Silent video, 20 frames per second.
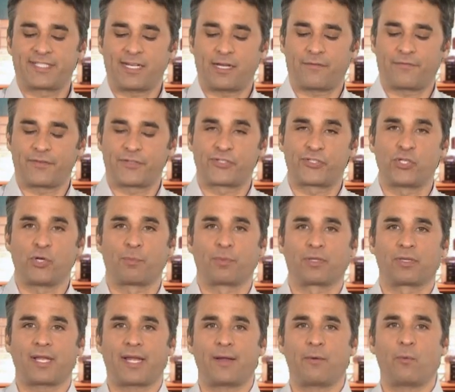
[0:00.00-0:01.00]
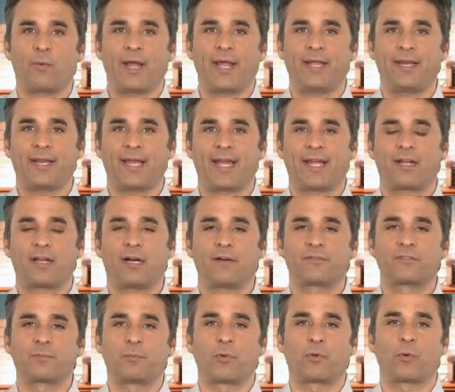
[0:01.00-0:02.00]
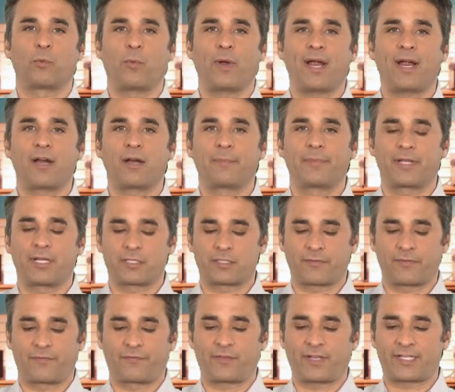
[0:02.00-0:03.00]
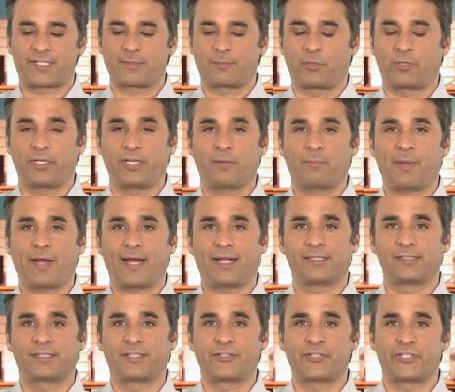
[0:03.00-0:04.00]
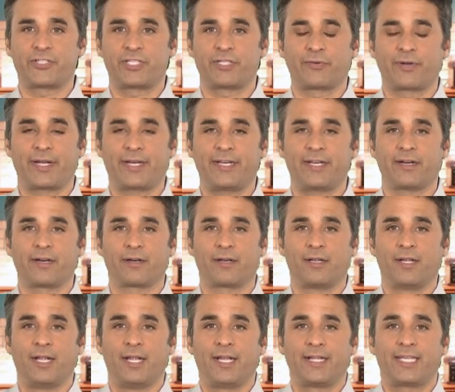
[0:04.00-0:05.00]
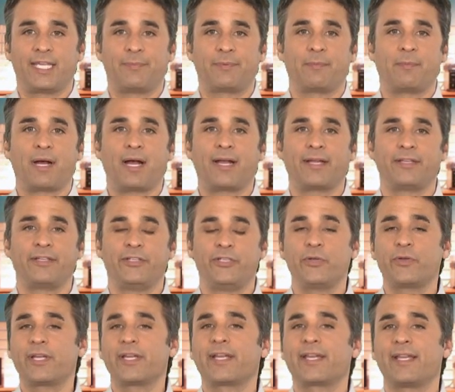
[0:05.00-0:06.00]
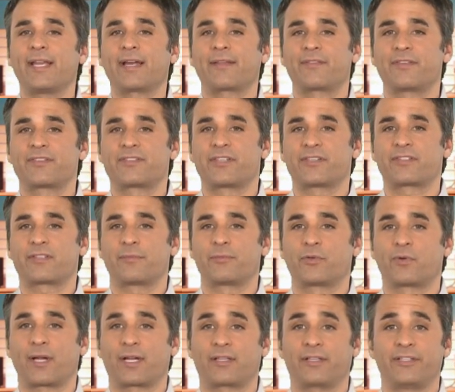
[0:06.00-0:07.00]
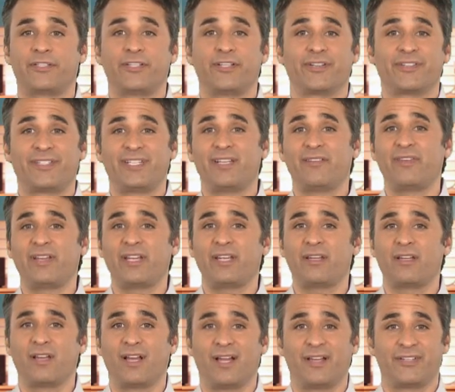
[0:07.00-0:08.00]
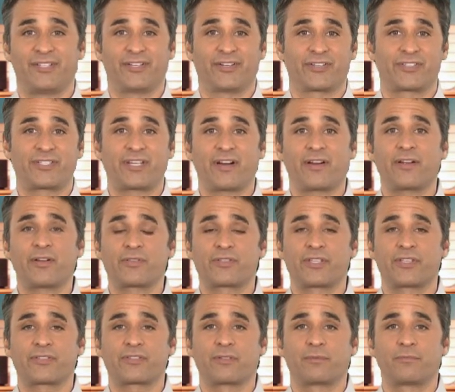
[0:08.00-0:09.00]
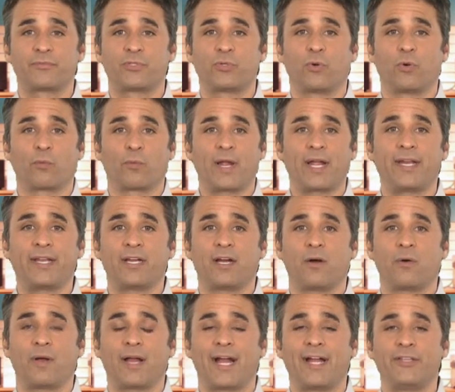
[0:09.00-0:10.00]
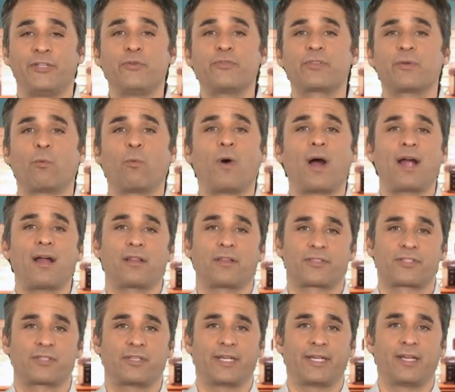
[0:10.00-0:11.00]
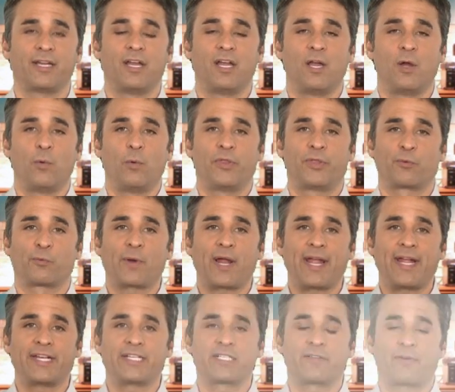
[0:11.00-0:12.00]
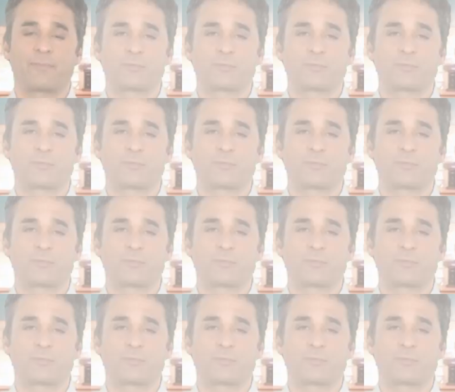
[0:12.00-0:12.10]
itself is super lightweight and comfortable to wear because of the flexible ear pads that you see right here. Keep in mind, you can connect this system directly to your TV, to your stereo system, to a radio, and use it wirelessly with a range